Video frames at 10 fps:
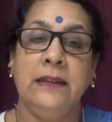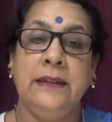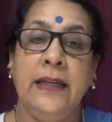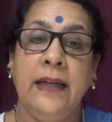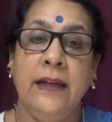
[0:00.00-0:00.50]

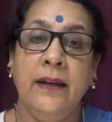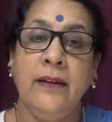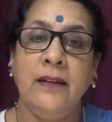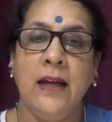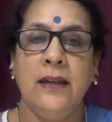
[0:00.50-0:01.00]
There
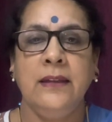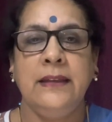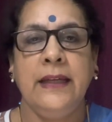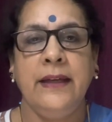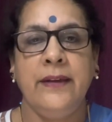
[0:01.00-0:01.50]
and
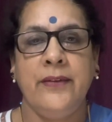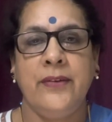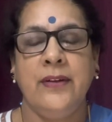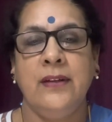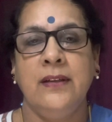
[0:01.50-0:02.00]
there.
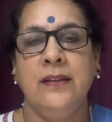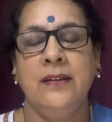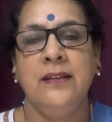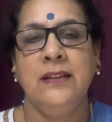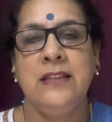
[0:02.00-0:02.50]

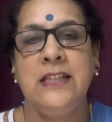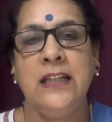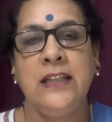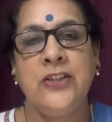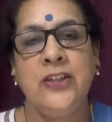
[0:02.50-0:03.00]

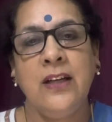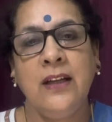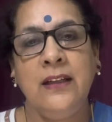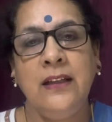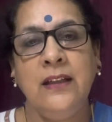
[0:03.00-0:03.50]

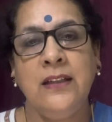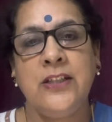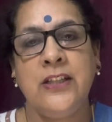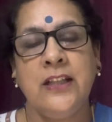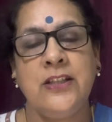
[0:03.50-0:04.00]
T-H-E-R-E,
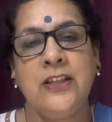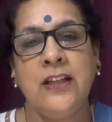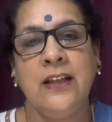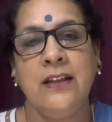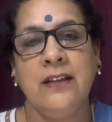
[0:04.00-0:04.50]

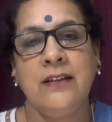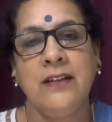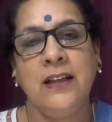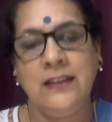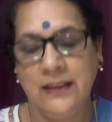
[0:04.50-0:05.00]
T-H-E-I-R.
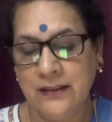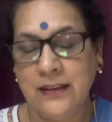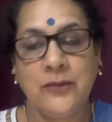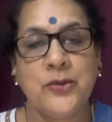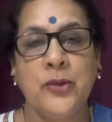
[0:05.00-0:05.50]
I think
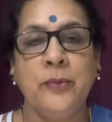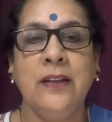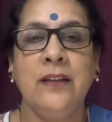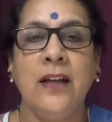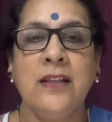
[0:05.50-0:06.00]
that should be
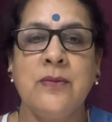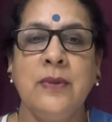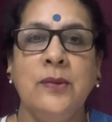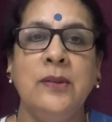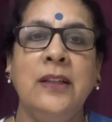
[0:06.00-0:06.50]
the last
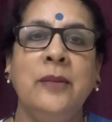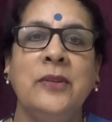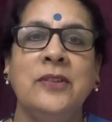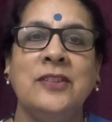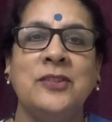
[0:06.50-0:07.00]
one to take
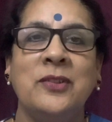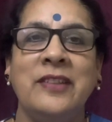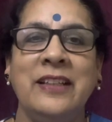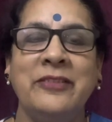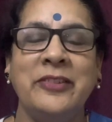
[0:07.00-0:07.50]
because it's
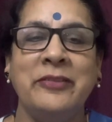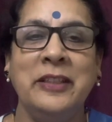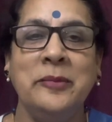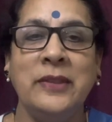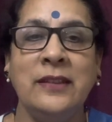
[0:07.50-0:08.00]
already
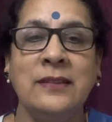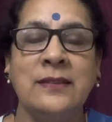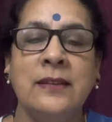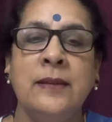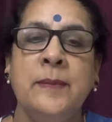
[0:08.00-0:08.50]
15
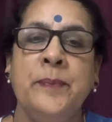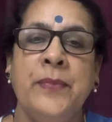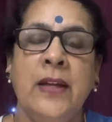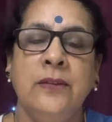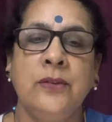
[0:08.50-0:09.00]
minutes.
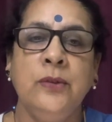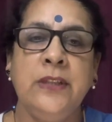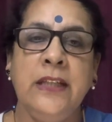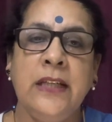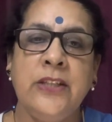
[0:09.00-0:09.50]
So
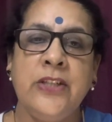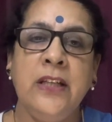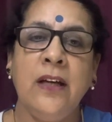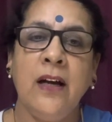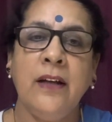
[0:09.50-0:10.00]

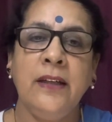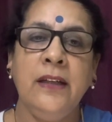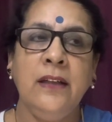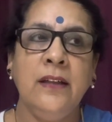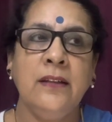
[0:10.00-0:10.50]

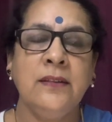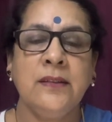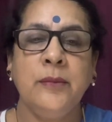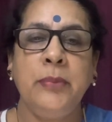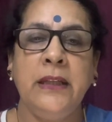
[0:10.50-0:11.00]
T-H-E-R-E is
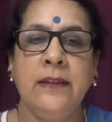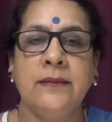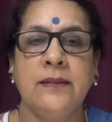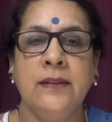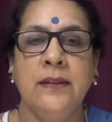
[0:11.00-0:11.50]
a
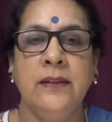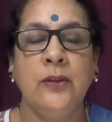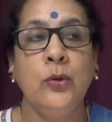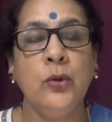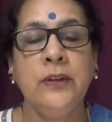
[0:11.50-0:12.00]
place. Go